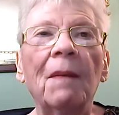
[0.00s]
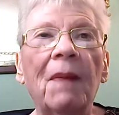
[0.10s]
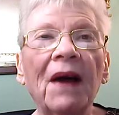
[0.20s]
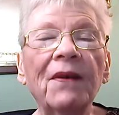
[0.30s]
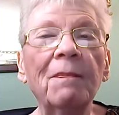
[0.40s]

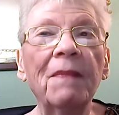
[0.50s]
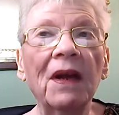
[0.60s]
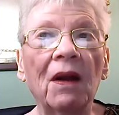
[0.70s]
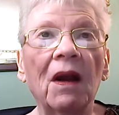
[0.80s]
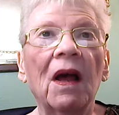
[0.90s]
by the
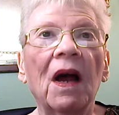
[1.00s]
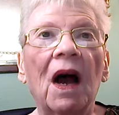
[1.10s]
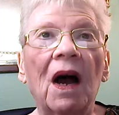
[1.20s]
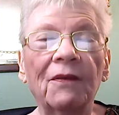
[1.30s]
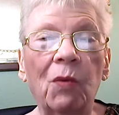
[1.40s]
middle
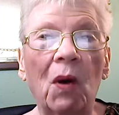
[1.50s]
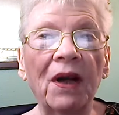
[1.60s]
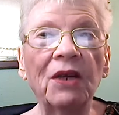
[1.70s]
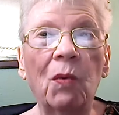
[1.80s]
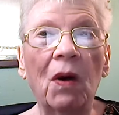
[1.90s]
of
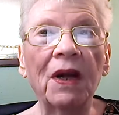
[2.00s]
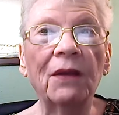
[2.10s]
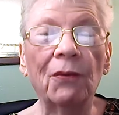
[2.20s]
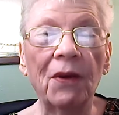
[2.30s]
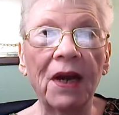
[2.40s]

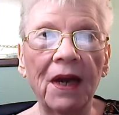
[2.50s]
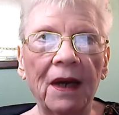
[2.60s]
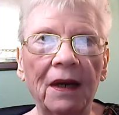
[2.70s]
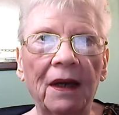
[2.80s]
2023.